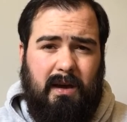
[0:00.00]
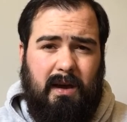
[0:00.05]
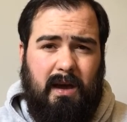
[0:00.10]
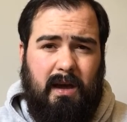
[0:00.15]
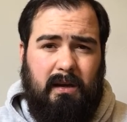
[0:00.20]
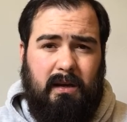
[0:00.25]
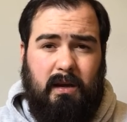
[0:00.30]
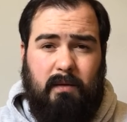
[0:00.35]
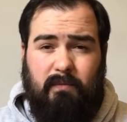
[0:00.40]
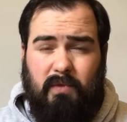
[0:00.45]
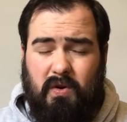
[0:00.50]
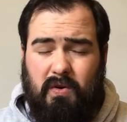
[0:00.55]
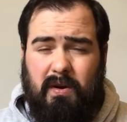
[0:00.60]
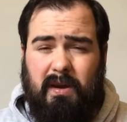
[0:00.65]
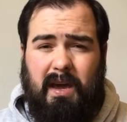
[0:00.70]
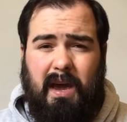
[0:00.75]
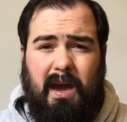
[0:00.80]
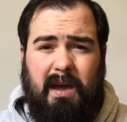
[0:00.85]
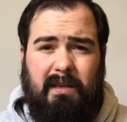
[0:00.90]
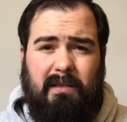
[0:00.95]
and
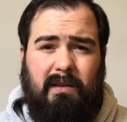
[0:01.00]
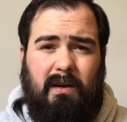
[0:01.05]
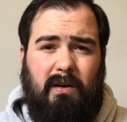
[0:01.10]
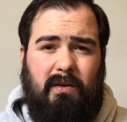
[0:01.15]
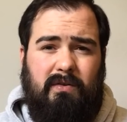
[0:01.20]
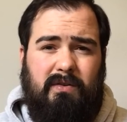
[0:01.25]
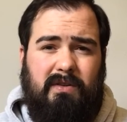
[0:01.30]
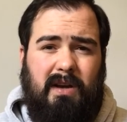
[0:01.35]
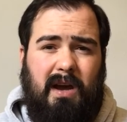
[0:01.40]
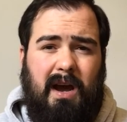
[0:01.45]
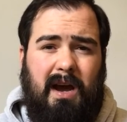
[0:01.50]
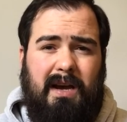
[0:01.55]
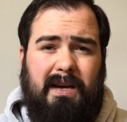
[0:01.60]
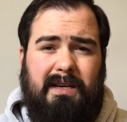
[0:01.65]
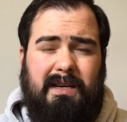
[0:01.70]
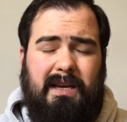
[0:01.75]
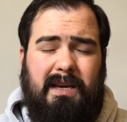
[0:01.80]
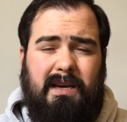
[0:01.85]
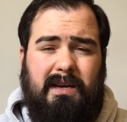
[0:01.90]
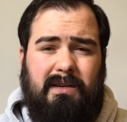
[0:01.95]
communicate those
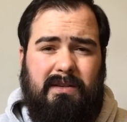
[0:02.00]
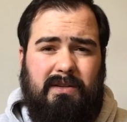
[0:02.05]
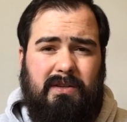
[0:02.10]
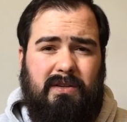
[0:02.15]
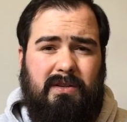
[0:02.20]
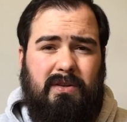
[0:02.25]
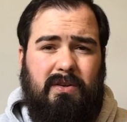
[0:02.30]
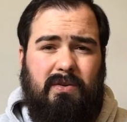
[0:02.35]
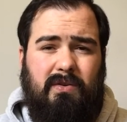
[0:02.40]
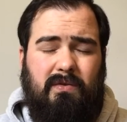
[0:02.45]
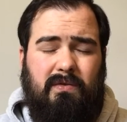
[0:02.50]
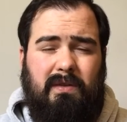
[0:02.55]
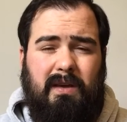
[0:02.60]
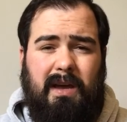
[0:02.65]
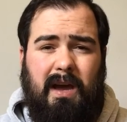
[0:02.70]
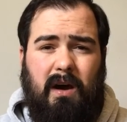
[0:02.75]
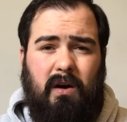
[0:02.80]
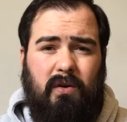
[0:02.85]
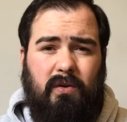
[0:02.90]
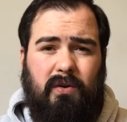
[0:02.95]
ideas to the
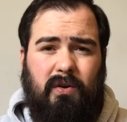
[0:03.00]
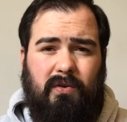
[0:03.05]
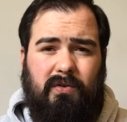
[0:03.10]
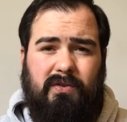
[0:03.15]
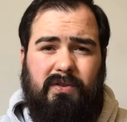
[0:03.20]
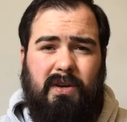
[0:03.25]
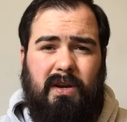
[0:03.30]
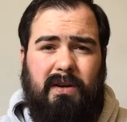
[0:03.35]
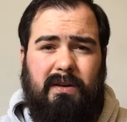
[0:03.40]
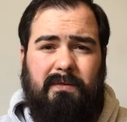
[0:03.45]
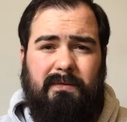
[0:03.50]
elders and